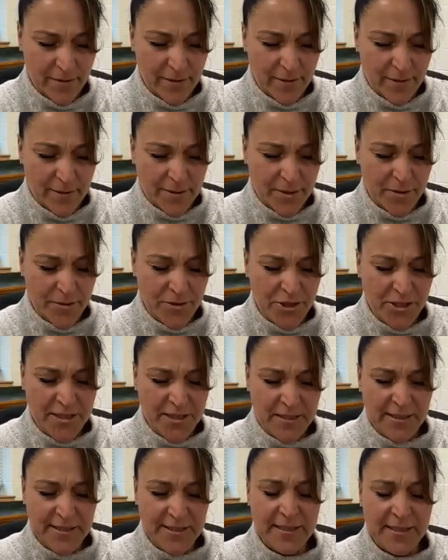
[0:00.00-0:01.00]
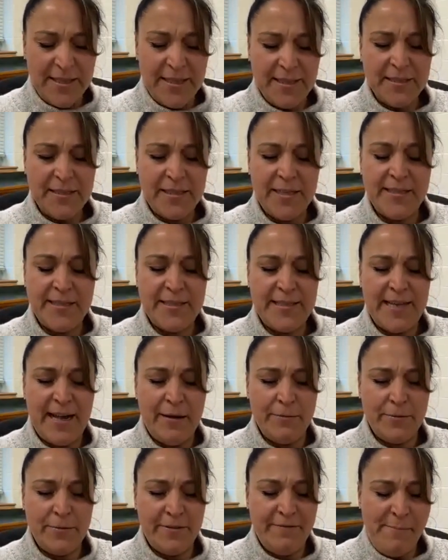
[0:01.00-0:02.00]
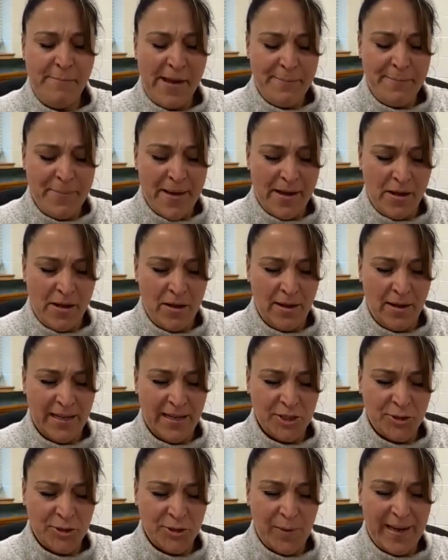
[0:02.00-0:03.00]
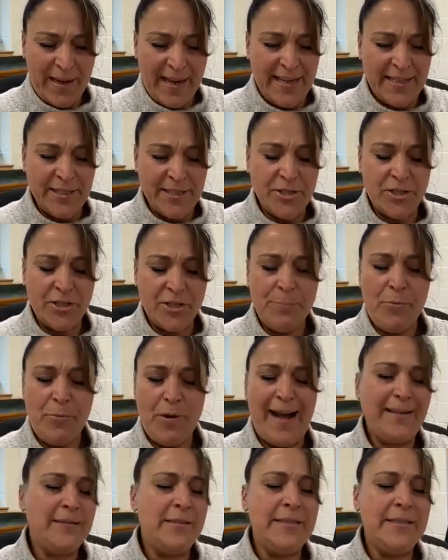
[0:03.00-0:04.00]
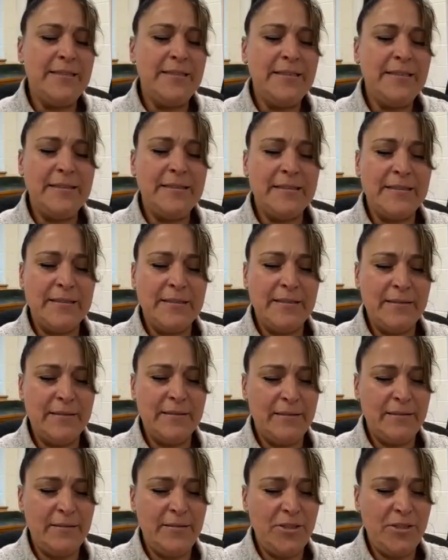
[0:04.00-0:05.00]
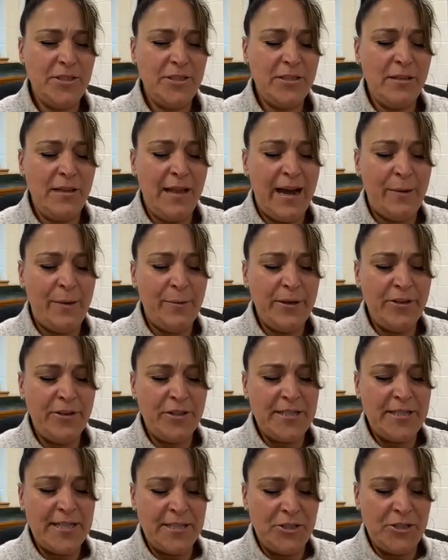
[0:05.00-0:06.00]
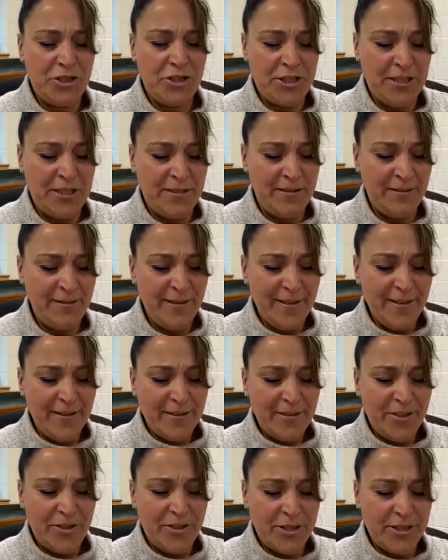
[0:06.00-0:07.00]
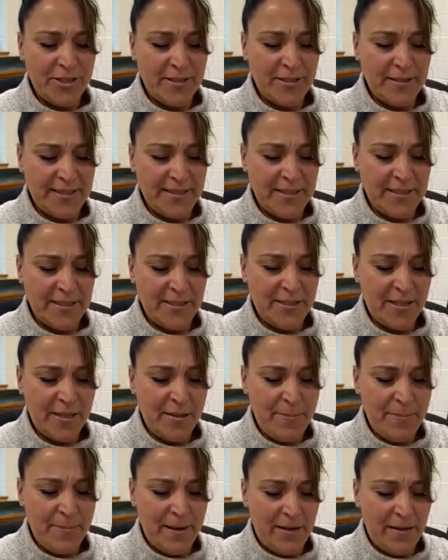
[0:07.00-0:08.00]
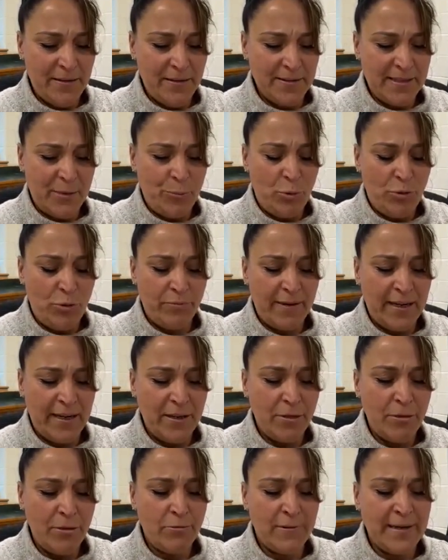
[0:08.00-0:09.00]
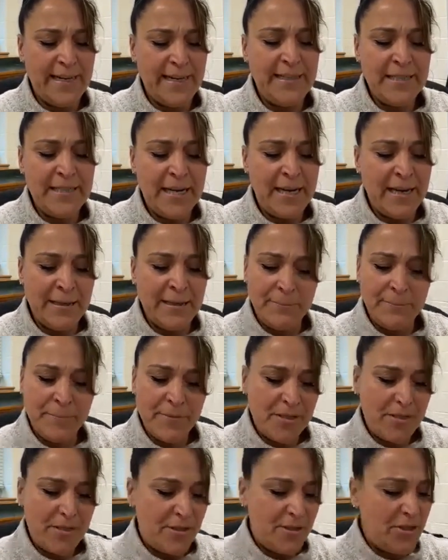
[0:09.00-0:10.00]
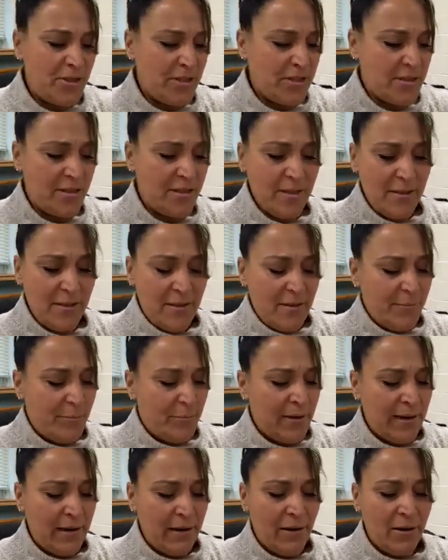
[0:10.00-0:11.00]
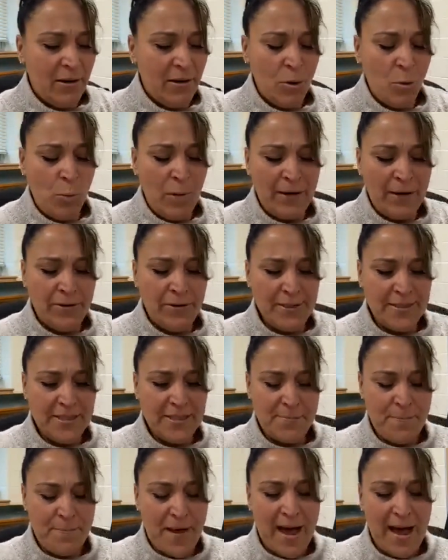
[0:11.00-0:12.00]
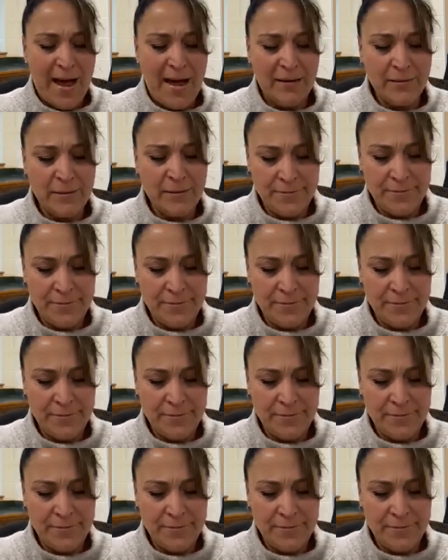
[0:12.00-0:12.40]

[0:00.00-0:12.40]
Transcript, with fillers: So just listening to the sound of my bell as we end our practice. And just allow your attention to just listen to the bells. I will ring it three times to just bring our awareness back.